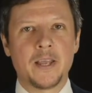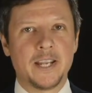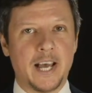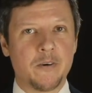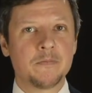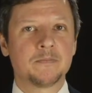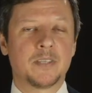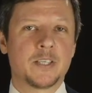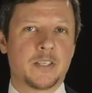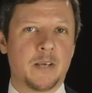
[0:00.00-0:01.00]
Now,
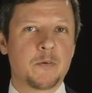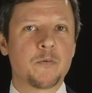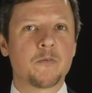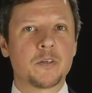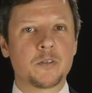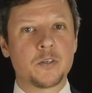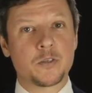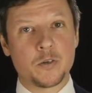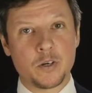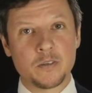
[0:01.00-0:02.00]
it's time to move on to the
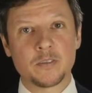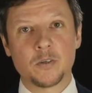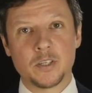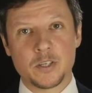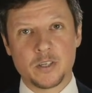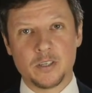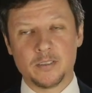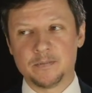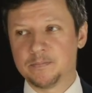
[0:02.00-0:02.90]
third conditional.